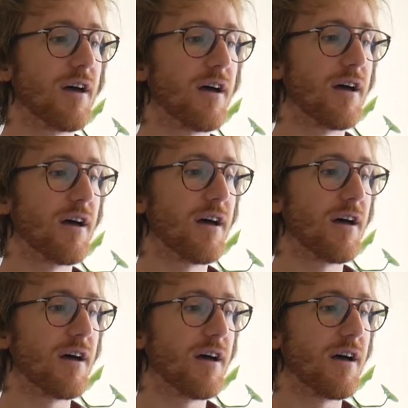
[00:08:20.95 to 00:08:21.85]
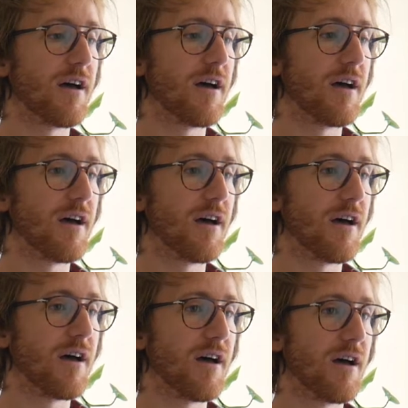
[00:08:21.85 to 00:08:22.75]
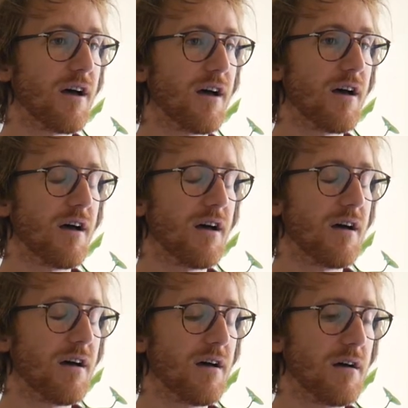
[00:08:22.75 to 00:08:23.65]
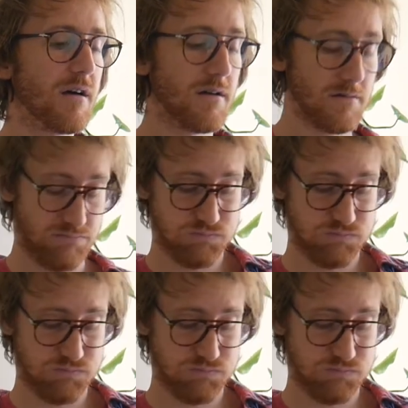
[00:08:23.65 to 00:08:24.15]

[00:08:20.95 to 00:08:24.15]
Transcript: Yeah, listen, you can't actually talk to me like that.